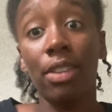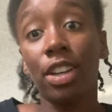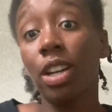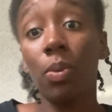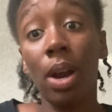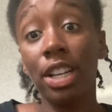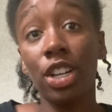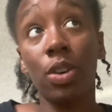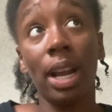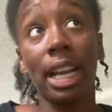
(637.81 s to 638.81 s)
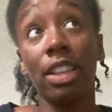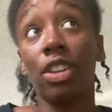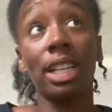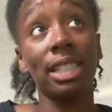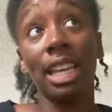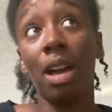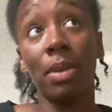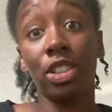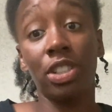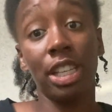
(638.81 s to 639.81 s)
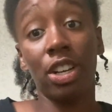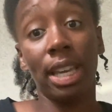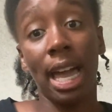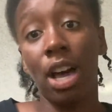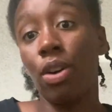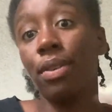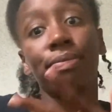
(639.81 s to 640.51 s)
They're going to run your credit. They're going to see how much is in your account.